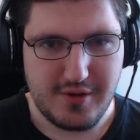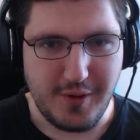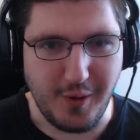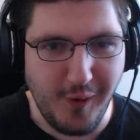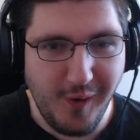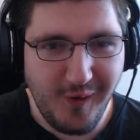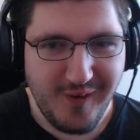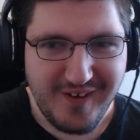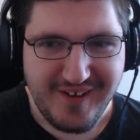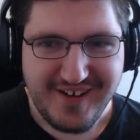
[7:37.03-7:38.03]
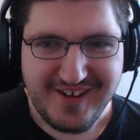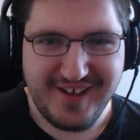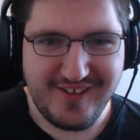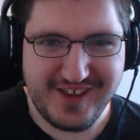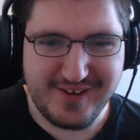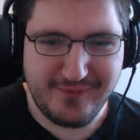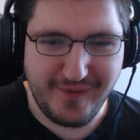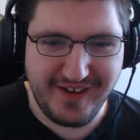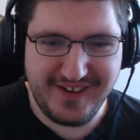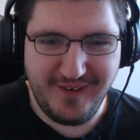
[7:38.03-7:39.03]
Oh! Are they gonna fight?